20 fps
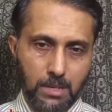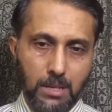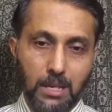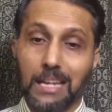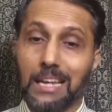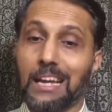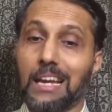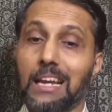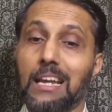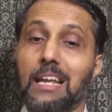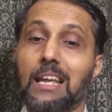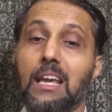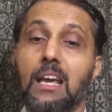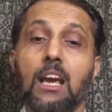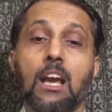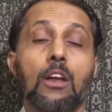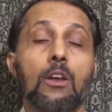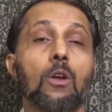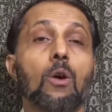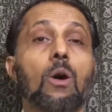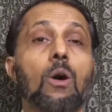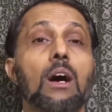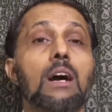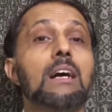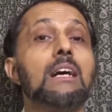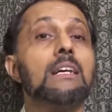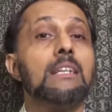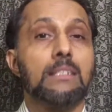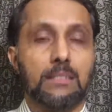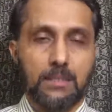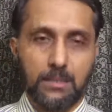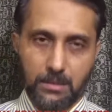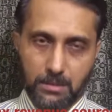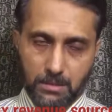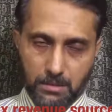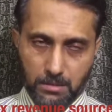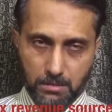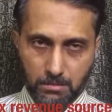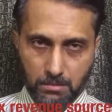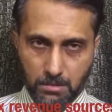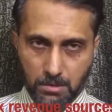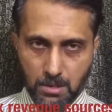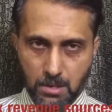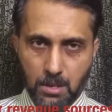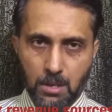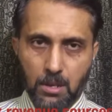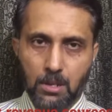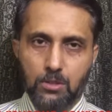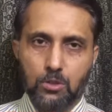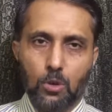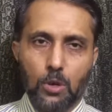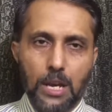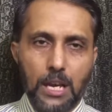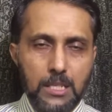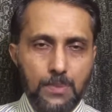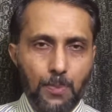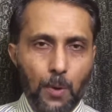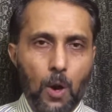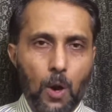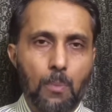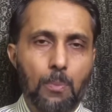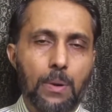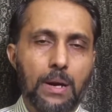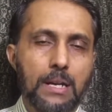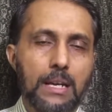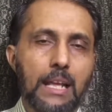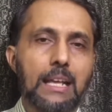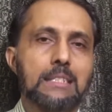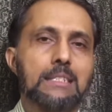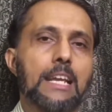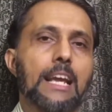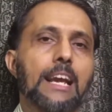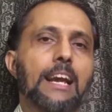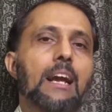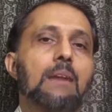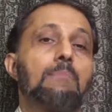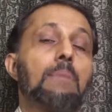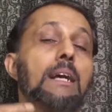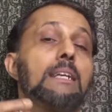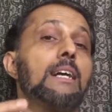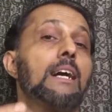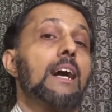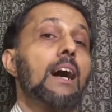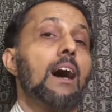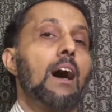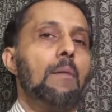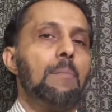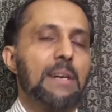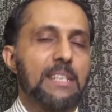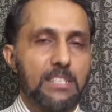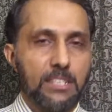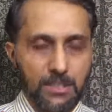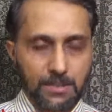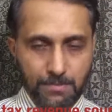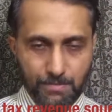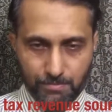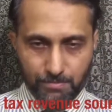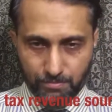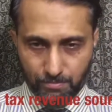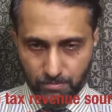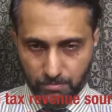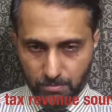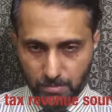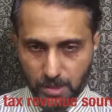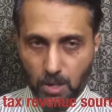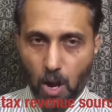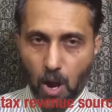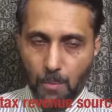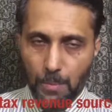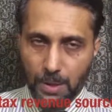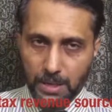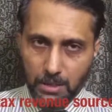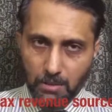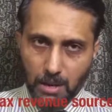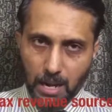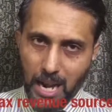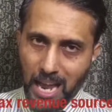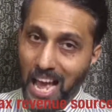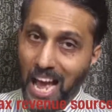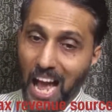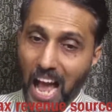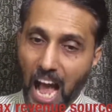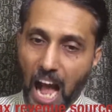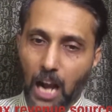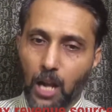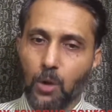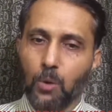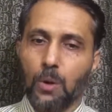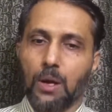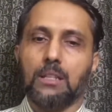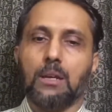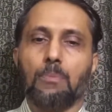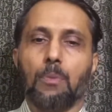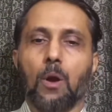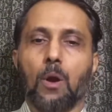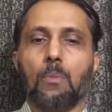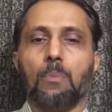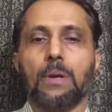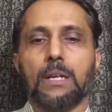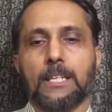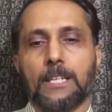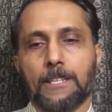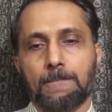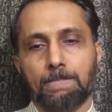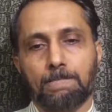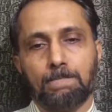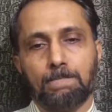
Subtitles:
Legally, no heirs. So, his property is taken by the government. Government will acquire the property.